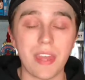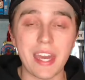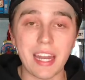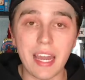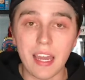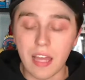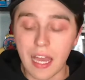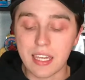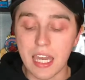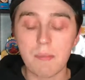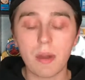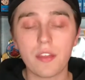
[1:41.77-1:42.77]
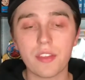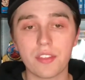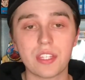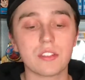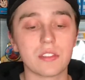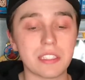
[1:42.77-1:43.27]
And I, I came out of the
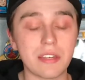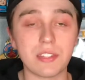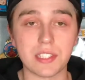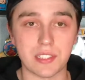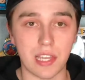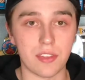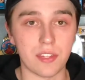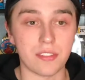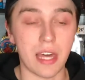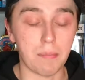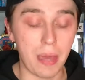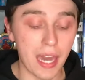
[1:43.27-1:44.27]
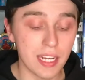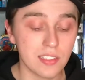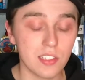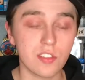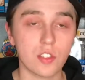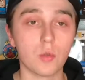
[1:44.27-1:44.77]
theater and even said that, that
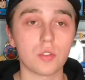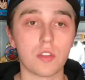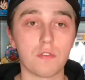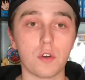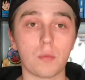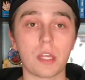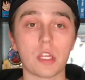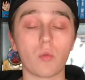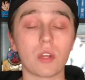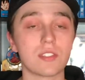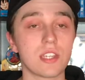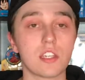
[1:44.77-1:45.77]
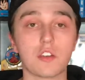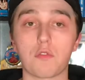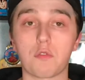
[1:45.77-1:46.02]
Paddington two is the film that you want to take your